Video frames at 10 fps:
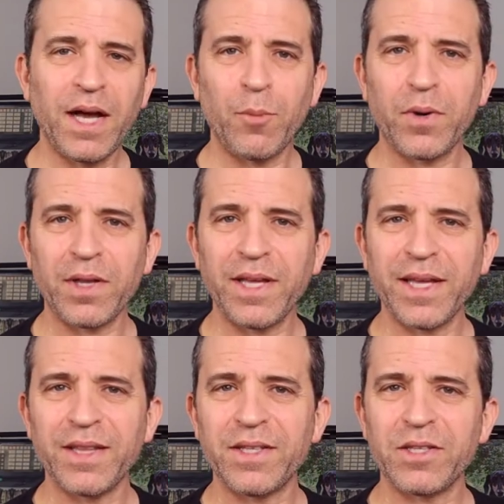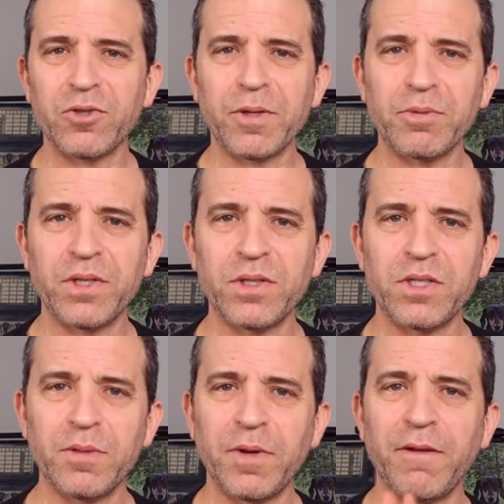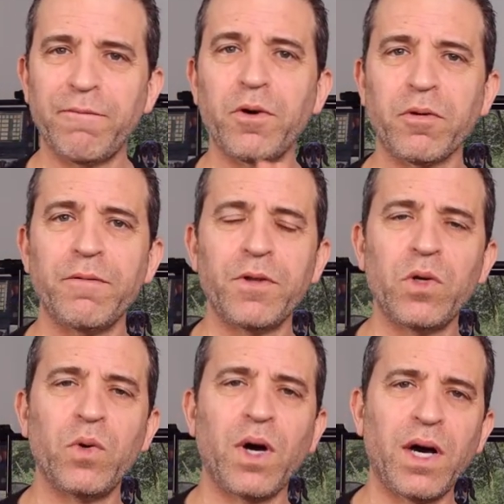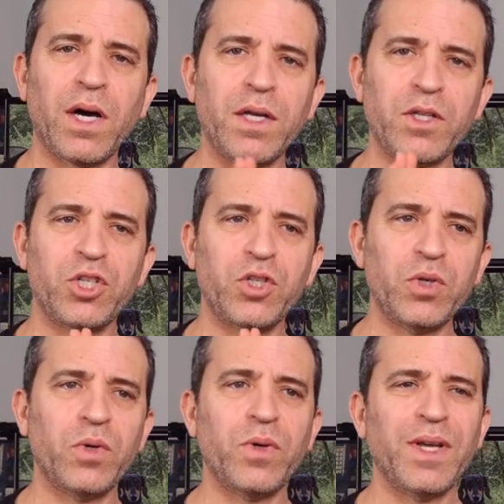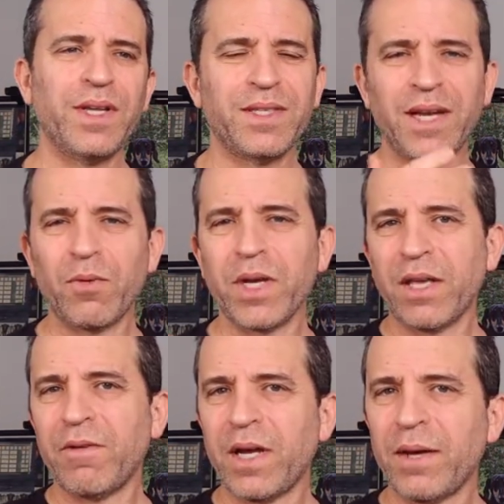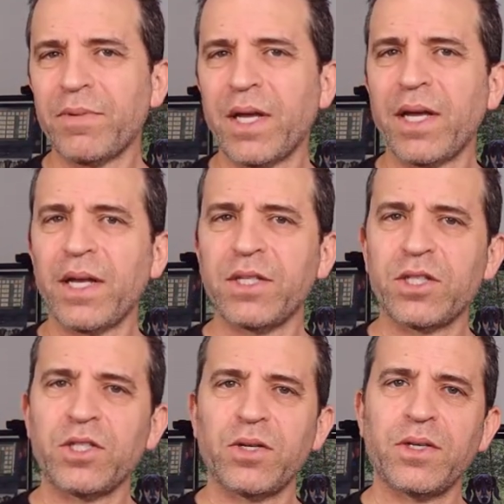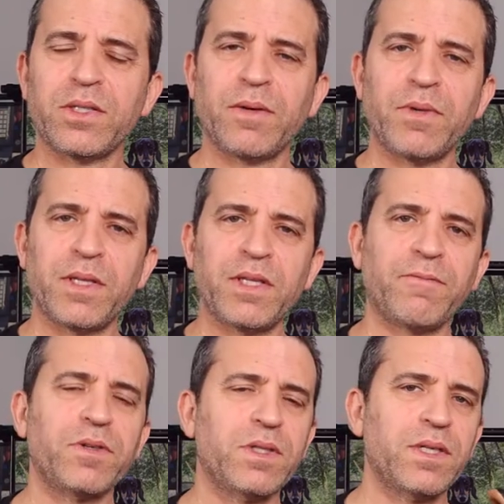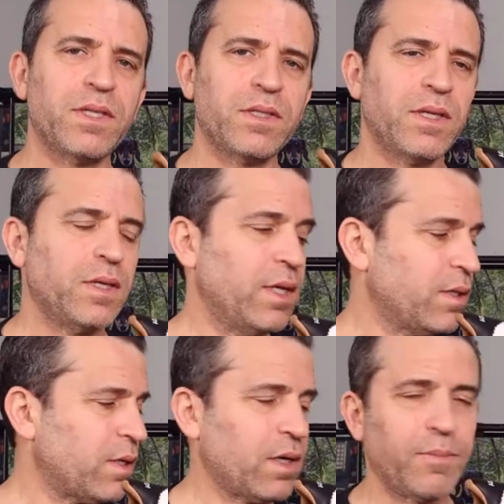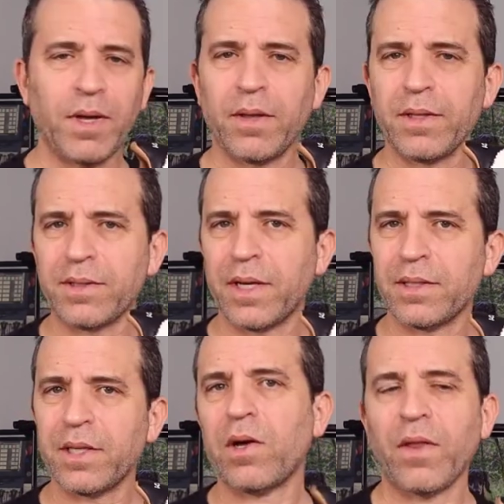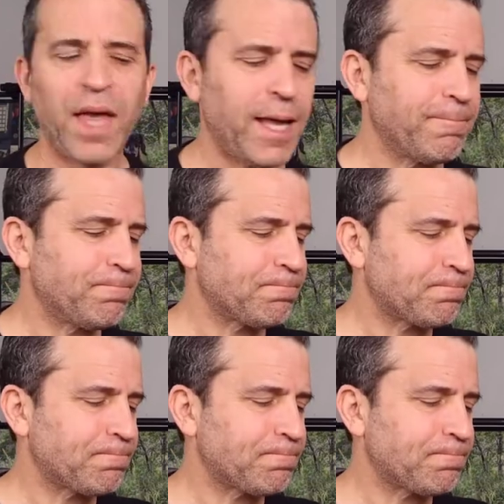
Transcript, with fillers: I'll put a link in the description to my full review on the shoe. Today I want to give you an update and just show you some of the differences and talk about the sizing and all that.